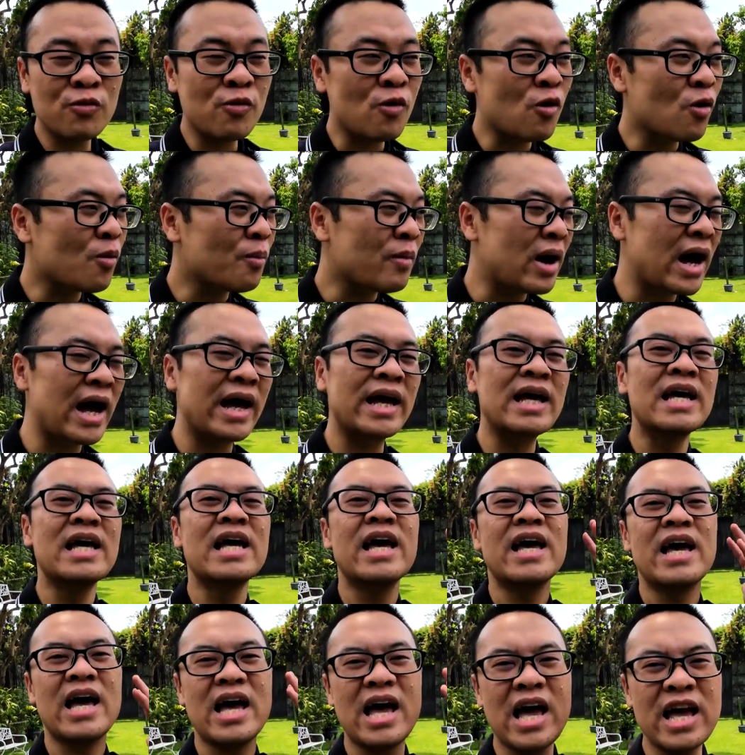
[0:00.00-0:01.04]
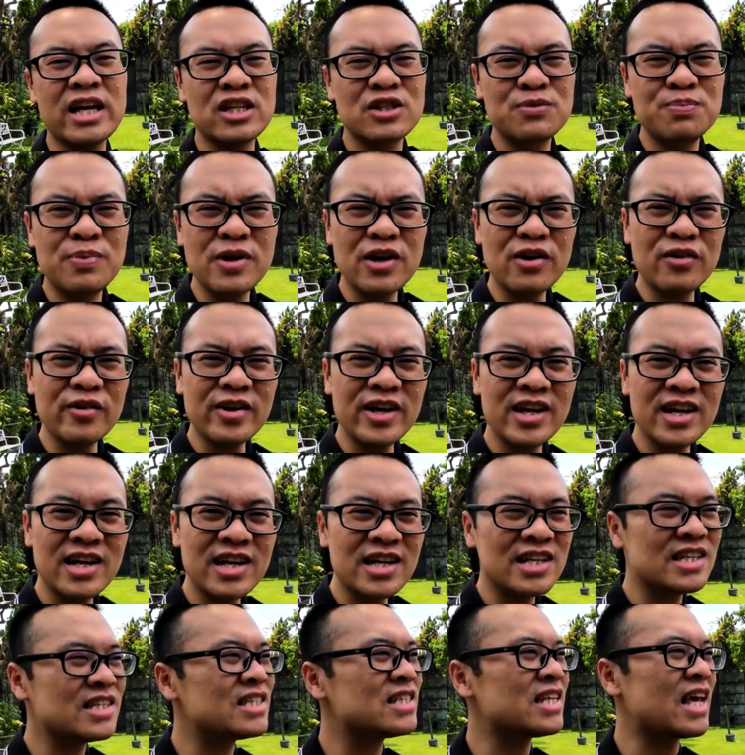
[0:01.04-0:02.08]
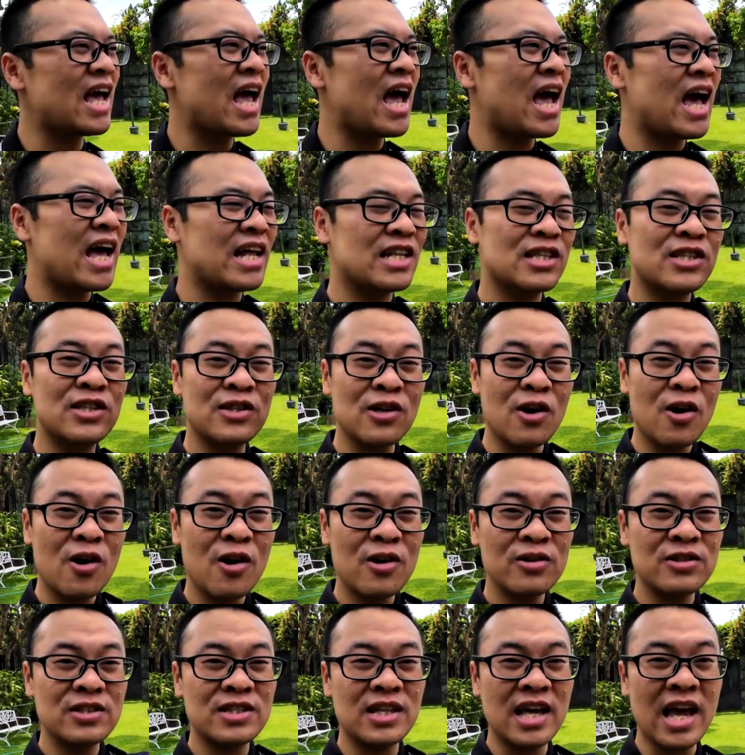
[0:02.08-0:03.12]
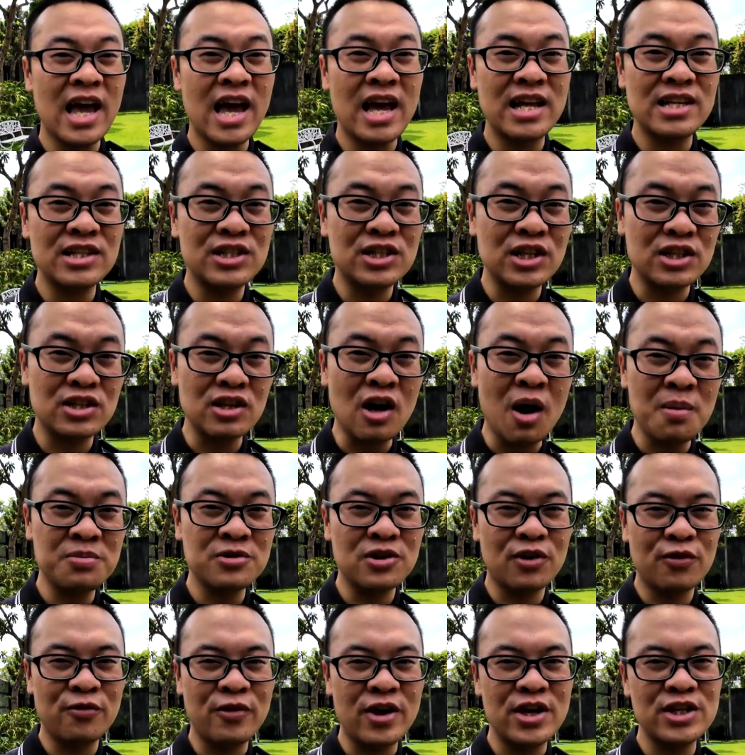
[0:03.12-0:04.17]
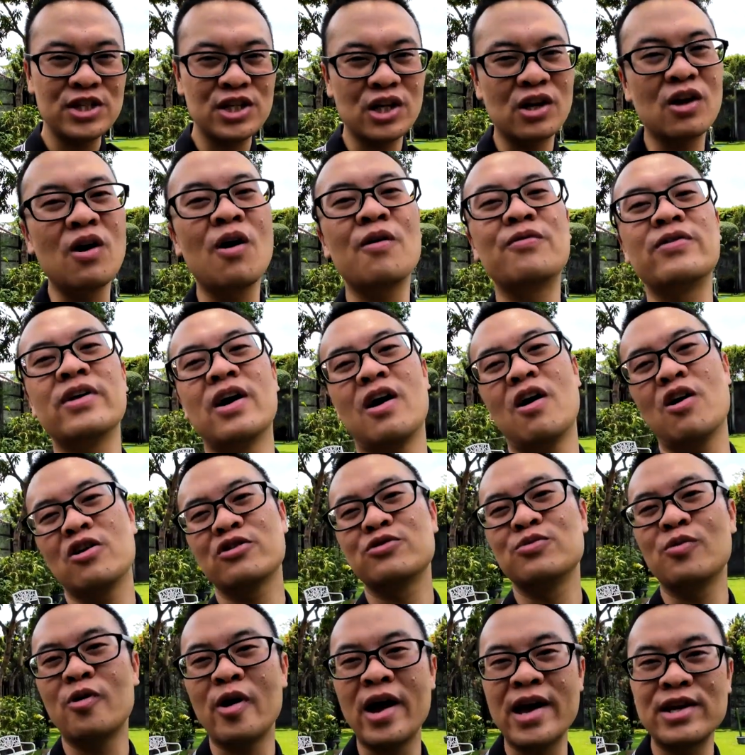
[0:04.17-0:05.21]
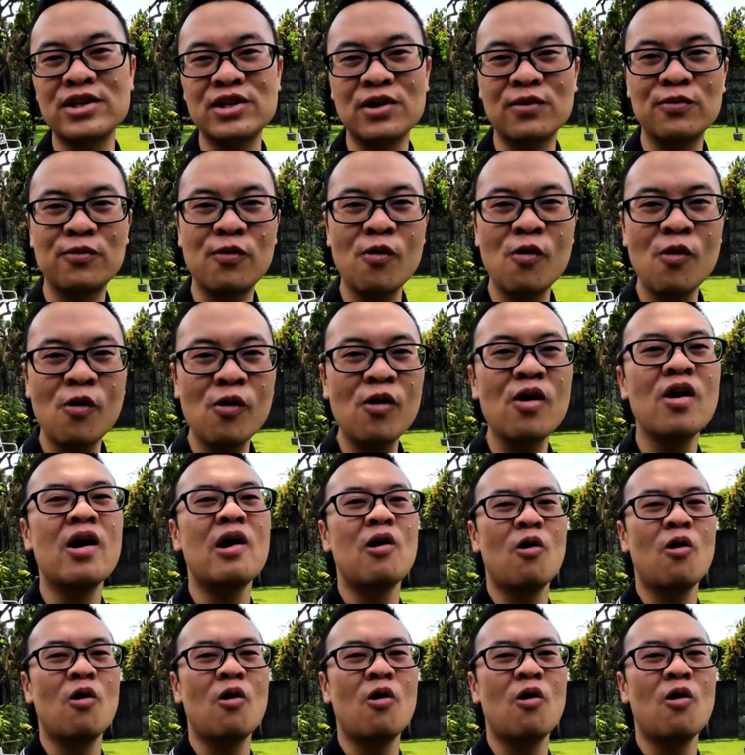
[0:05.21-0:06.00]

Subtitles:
for my experience and thoughts and just observation of the Osmo Action 4.